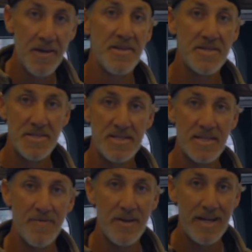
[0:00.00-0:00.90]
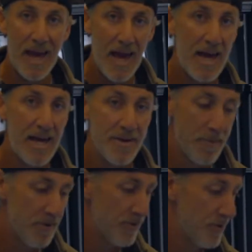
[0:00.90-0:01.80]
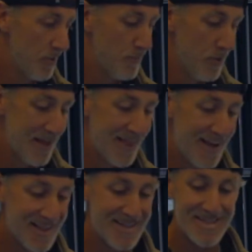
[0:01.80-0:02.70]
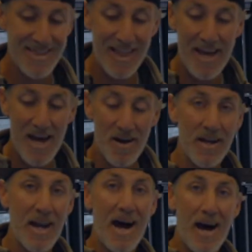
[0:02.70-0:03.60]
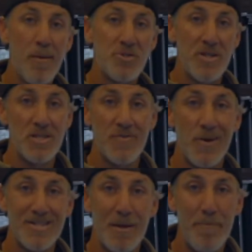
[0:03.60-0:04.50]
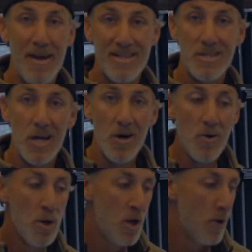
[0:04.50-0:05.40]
This is the 70A. My mother-in-law really liked this layout and option as far as the beds go.